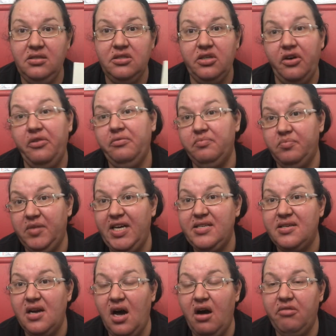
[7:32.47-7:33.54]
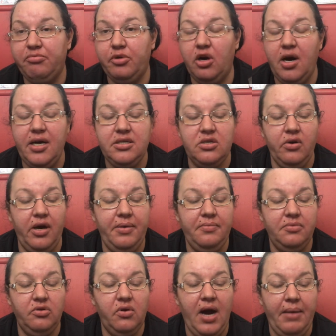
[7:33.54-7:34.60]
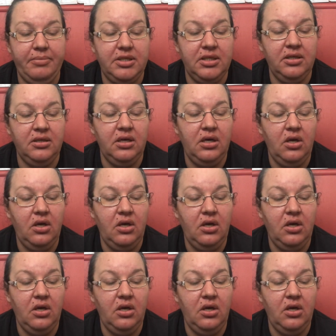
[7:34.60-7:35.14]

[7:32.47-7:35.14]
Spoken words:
so less than half price, so I grabbed it.